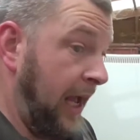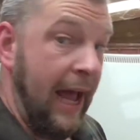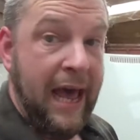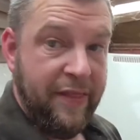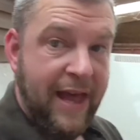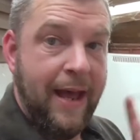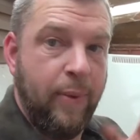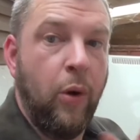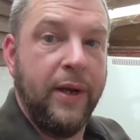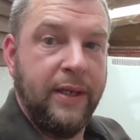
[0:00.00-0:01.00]
At that
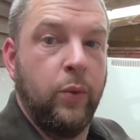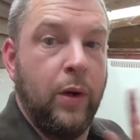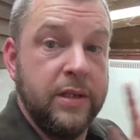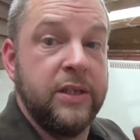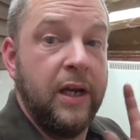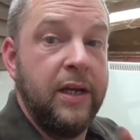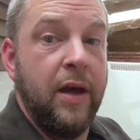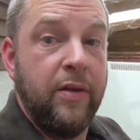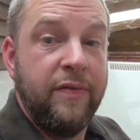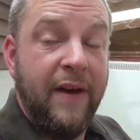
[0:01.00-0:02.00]
point, once I
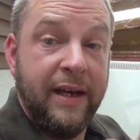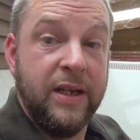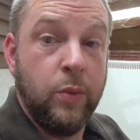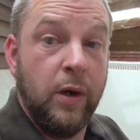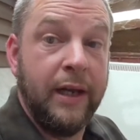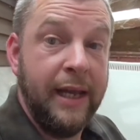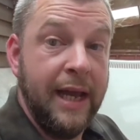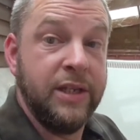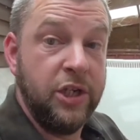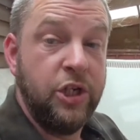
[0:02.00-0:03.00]
know the fan is working
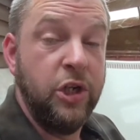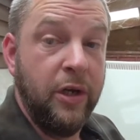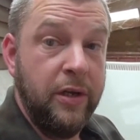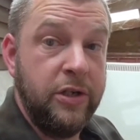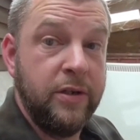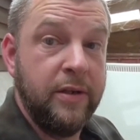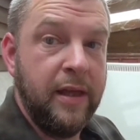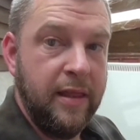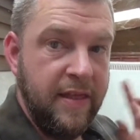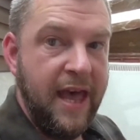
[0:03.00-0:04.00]
as it should,
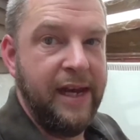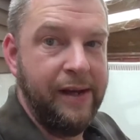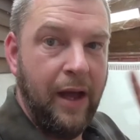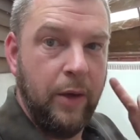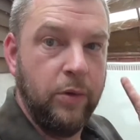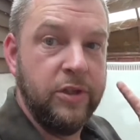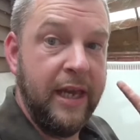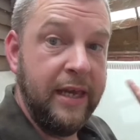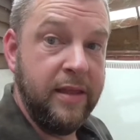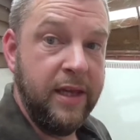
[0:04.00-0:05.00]
then I will
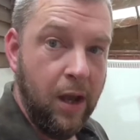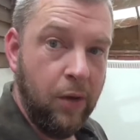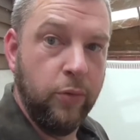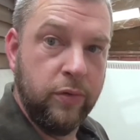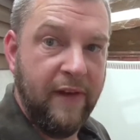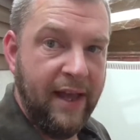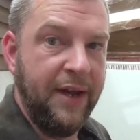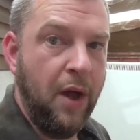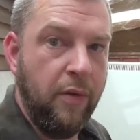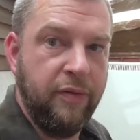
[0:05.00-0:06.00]
take the old
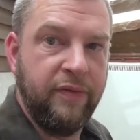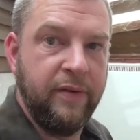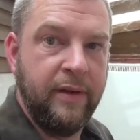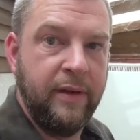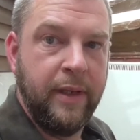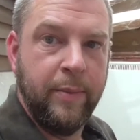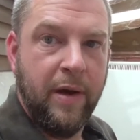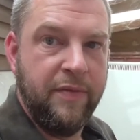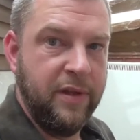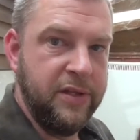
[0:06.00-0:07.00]
fan off.
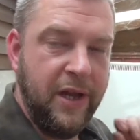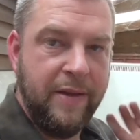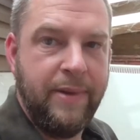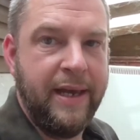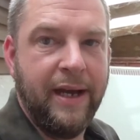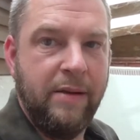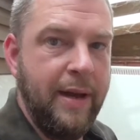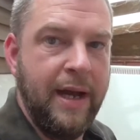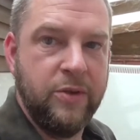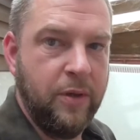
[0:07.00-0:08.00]
But for the time being, I
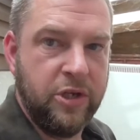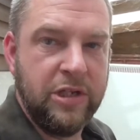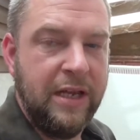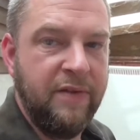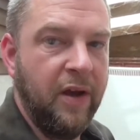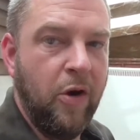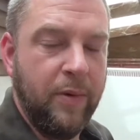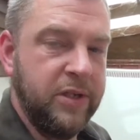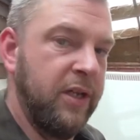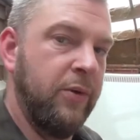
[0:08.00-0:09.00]
may as well just leave it on
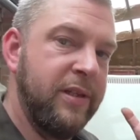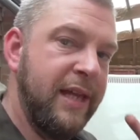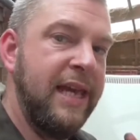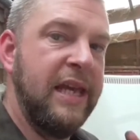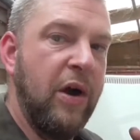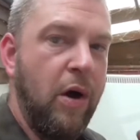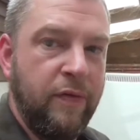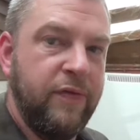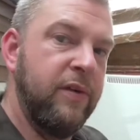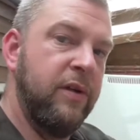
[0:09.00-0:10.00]
because I don't want to take it off,